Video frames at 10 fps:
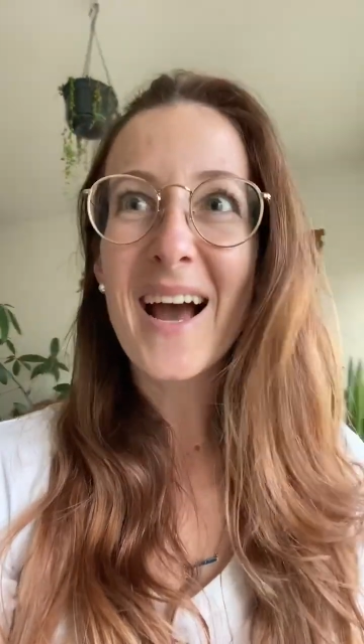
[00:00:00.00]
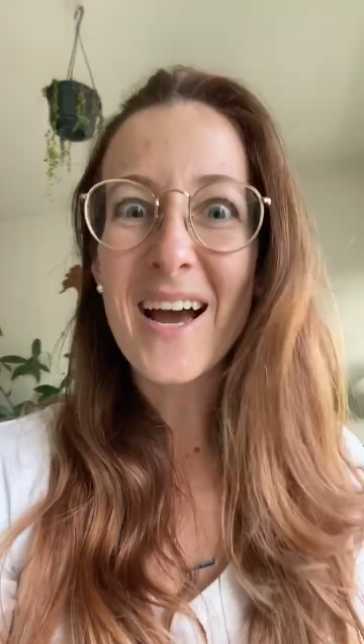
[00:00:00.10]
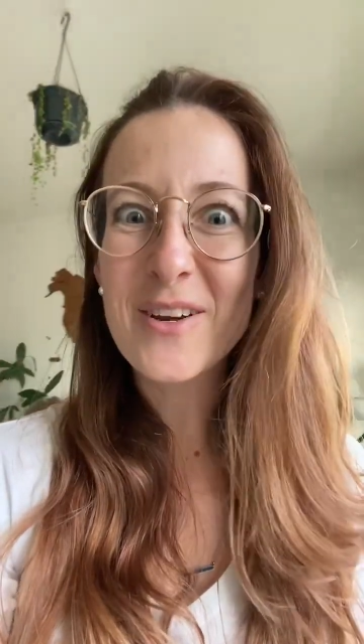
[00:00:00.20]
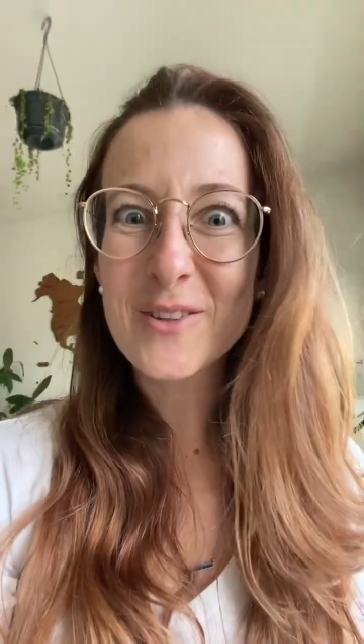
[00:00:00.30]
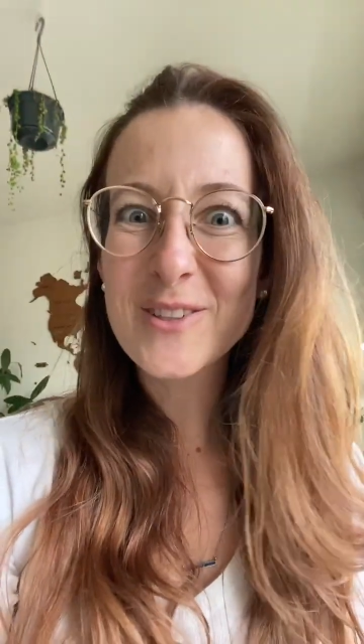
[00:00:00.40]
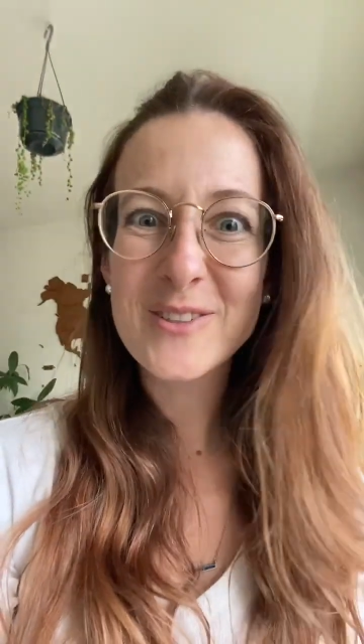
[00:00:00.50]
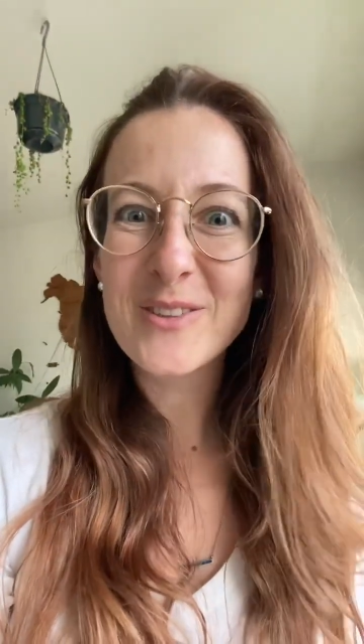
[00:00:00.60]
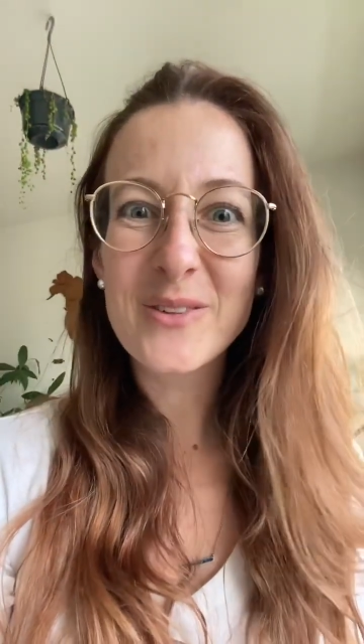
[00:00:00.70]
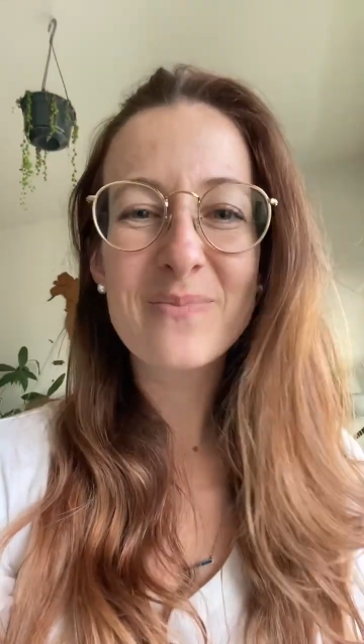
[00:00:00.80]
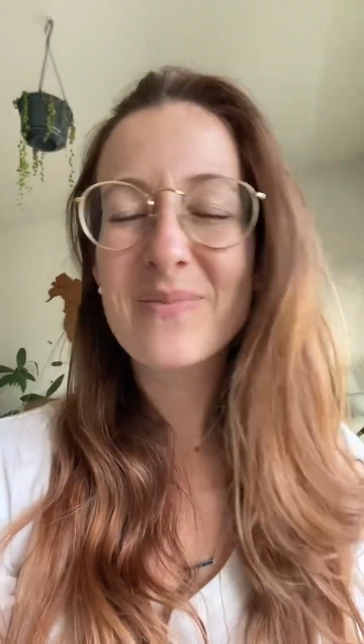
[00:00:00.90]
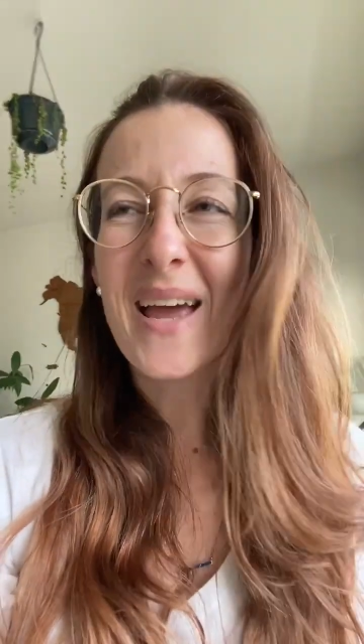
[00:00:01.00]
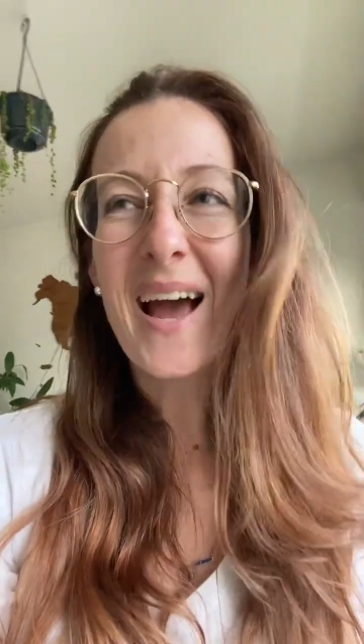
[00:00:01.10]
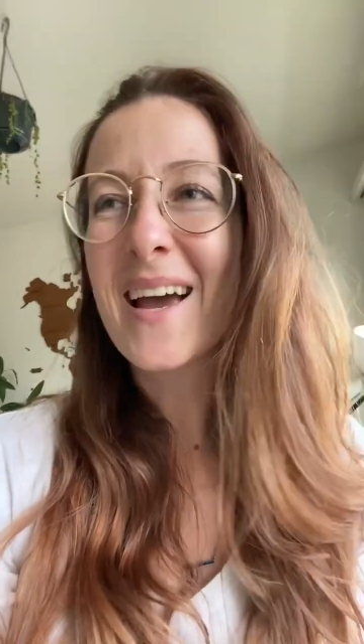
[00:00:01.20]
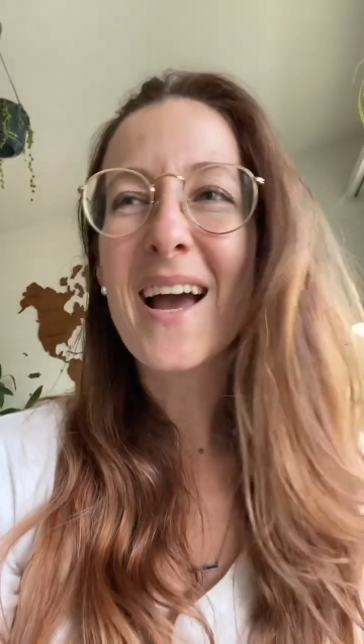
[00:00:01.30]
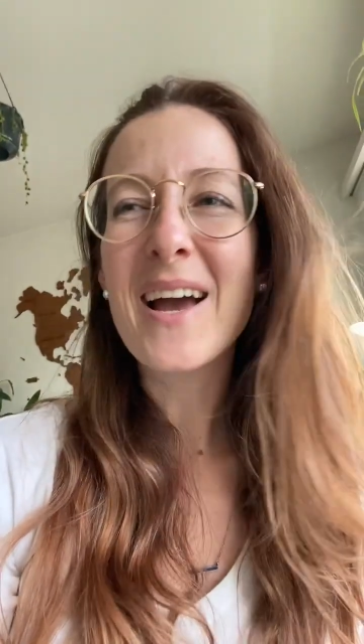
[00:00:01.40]
I also don't,
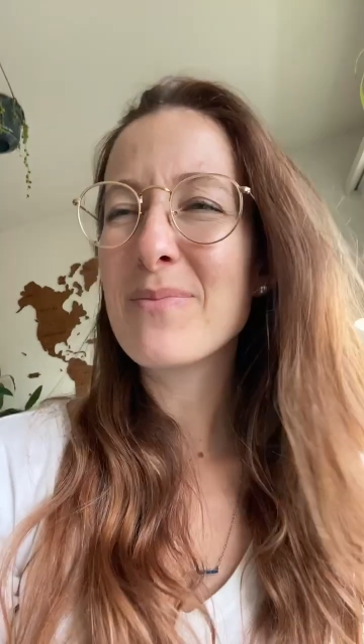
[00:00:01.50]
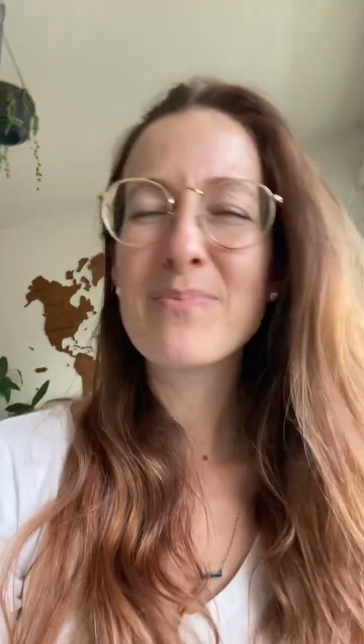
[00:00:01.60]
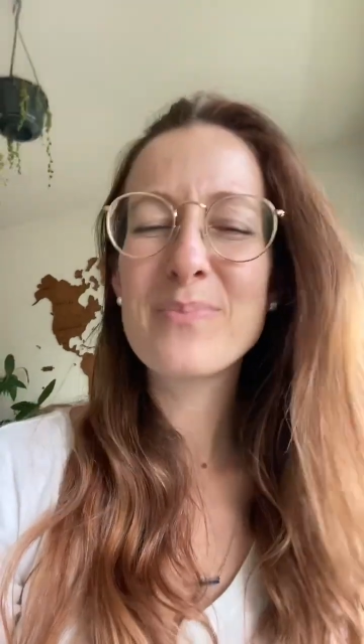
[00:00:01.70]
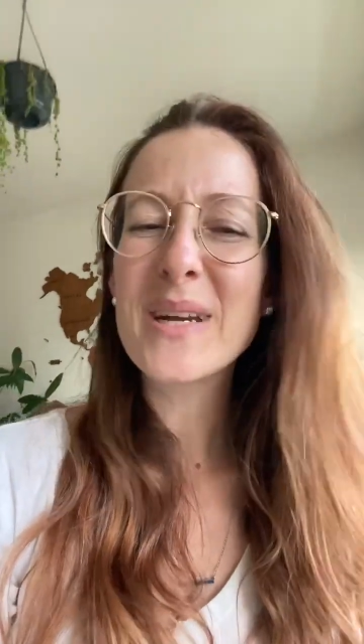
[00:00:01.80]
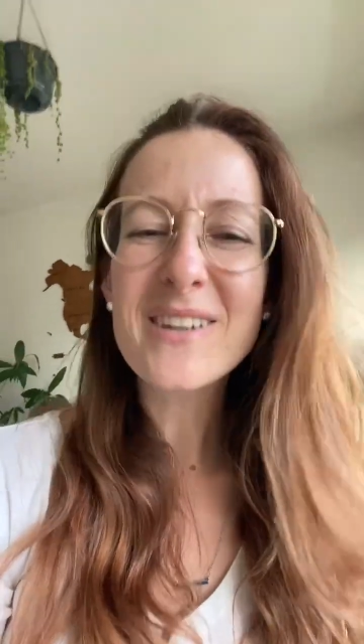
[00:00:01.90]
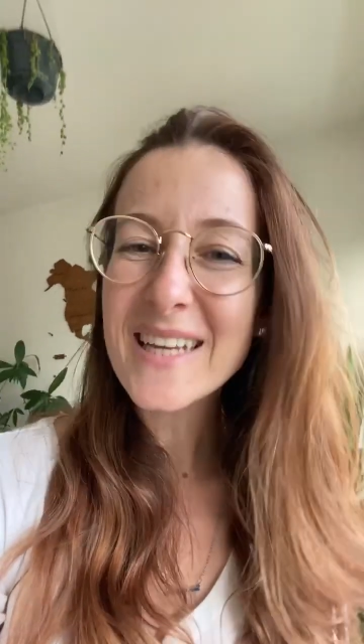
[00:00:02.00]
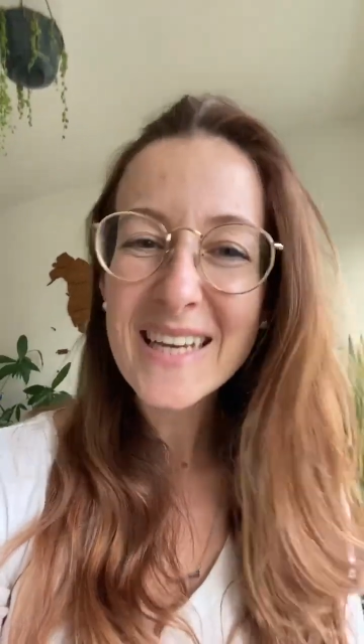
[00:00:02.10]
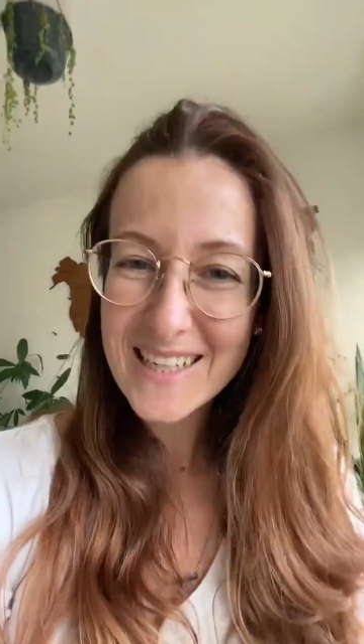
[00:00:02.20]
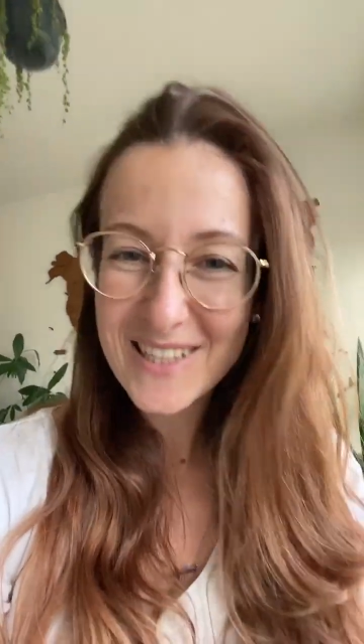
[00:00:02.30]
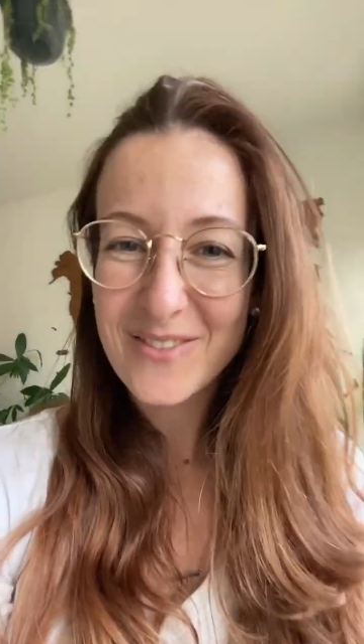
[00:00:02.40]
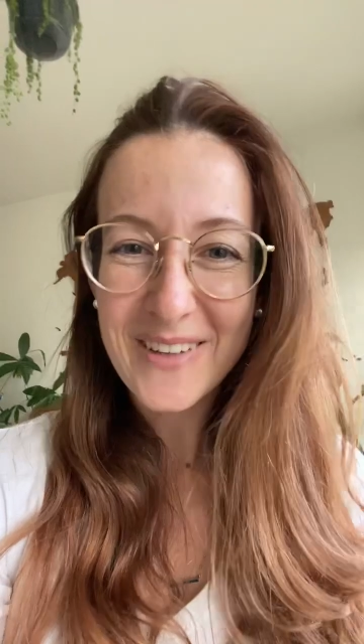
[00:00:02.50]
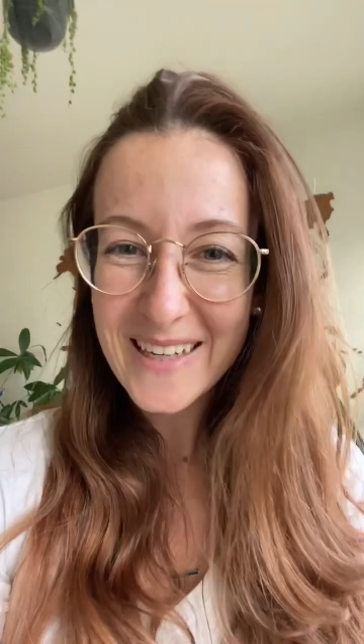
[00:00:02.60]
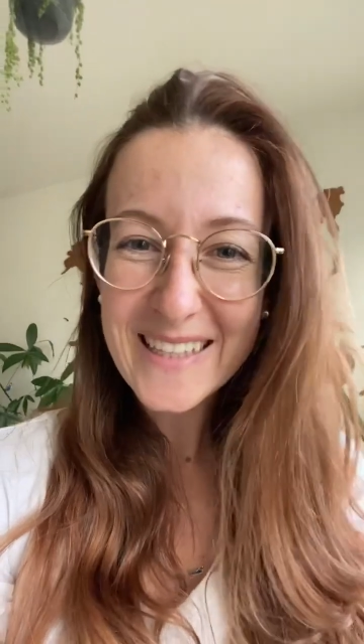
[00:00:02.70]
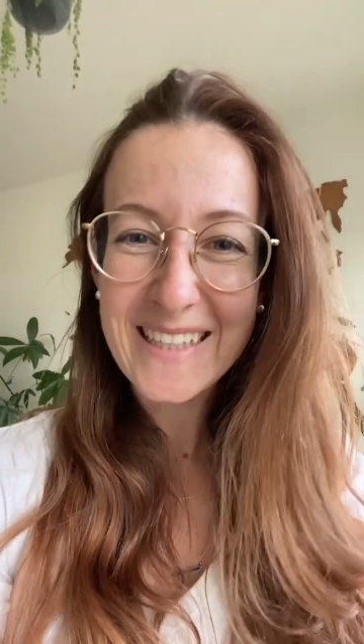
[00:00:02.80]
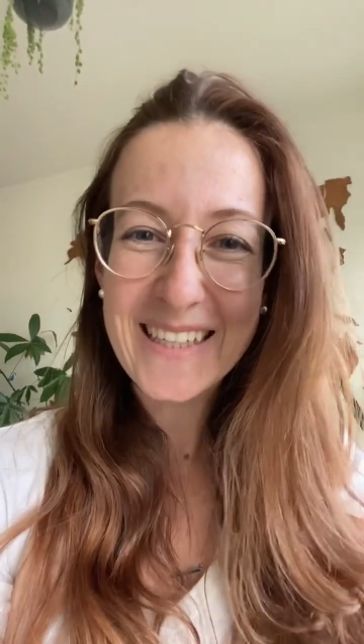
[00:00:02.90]
I barely can
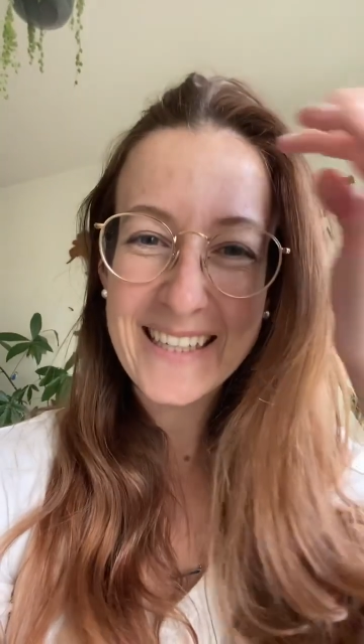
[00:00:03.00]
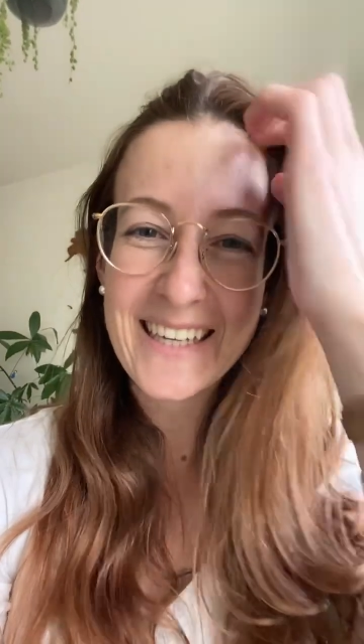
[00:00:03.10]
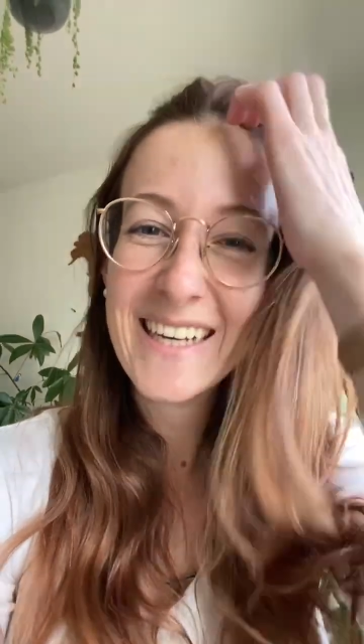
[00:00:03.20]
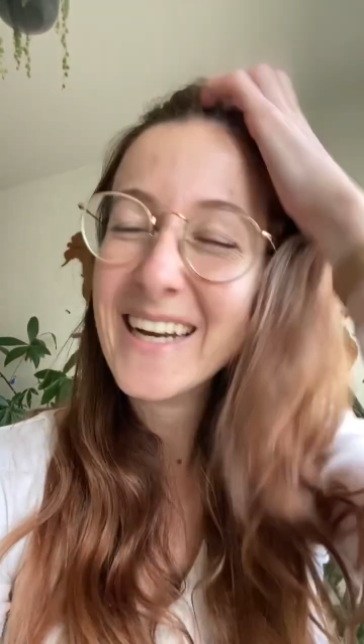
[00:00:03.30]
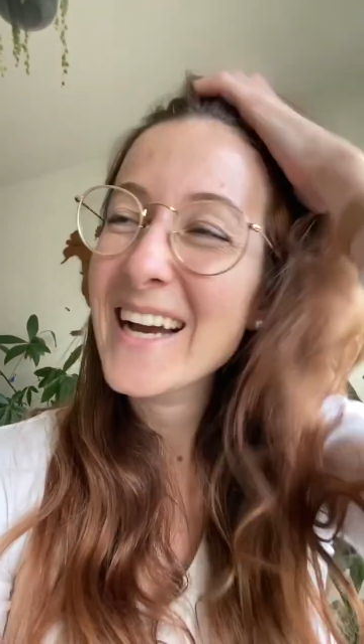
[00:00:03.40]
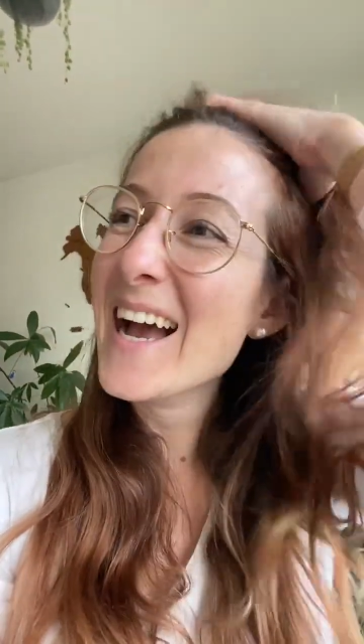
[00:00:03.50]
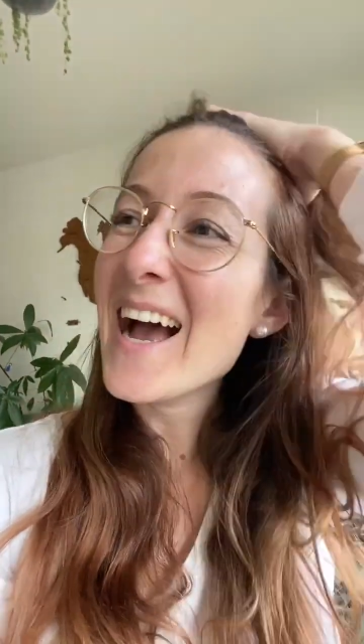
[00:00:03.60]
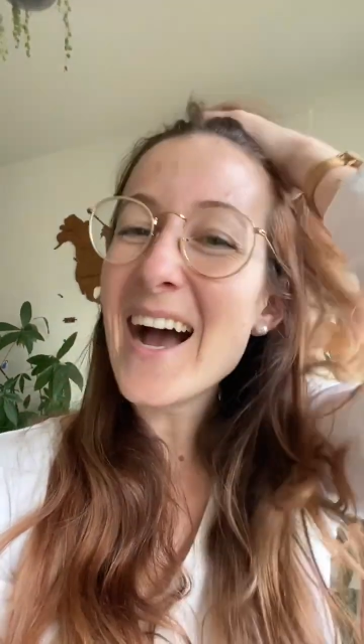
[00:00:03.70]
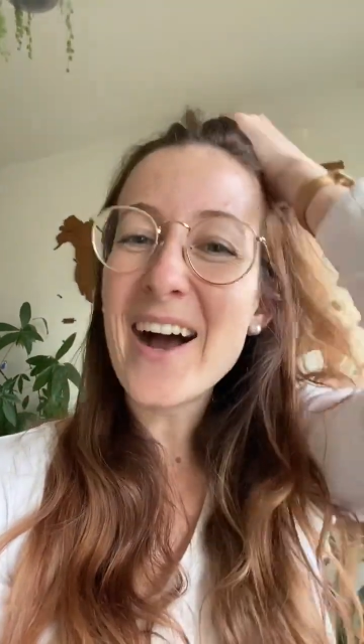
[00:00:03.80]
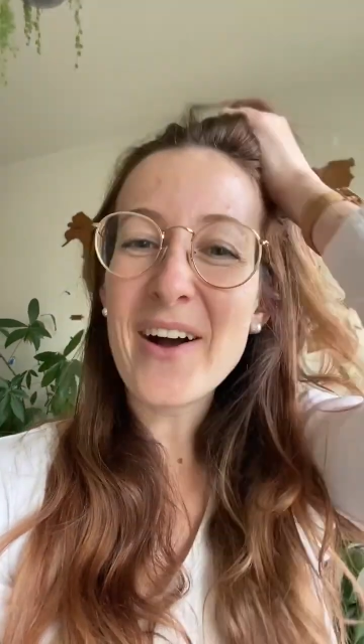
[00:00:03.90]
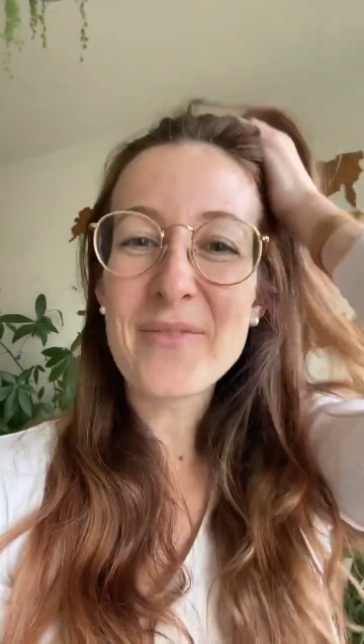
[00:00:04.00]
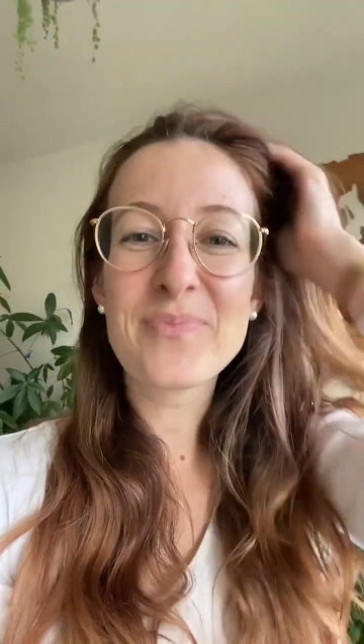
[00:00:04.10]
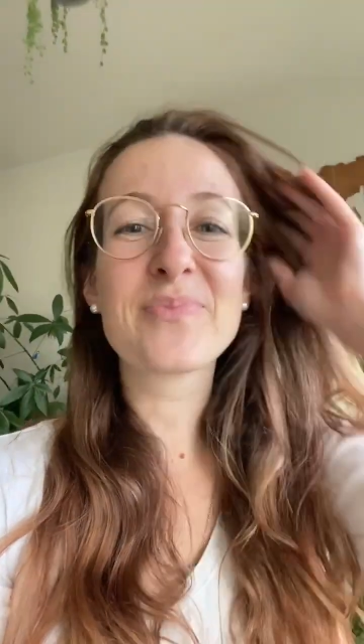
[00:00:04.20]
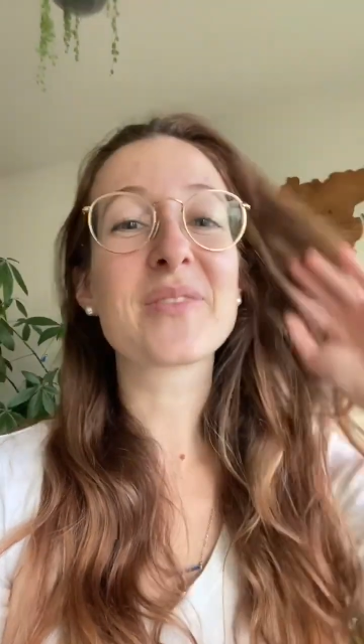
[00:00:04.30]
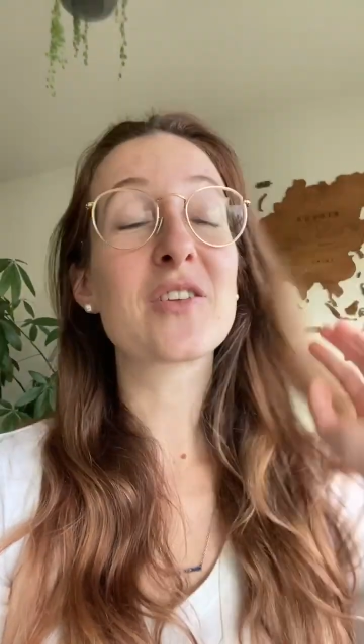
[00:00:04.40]
explain
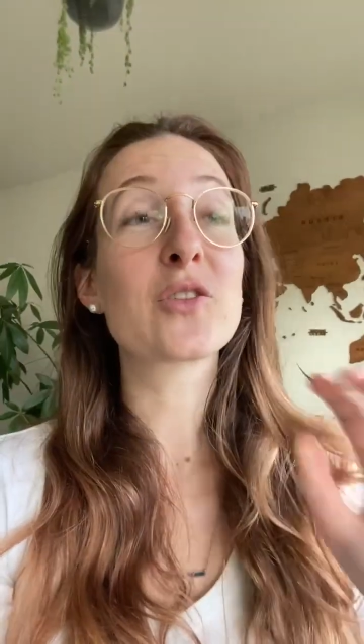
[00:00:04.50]
it.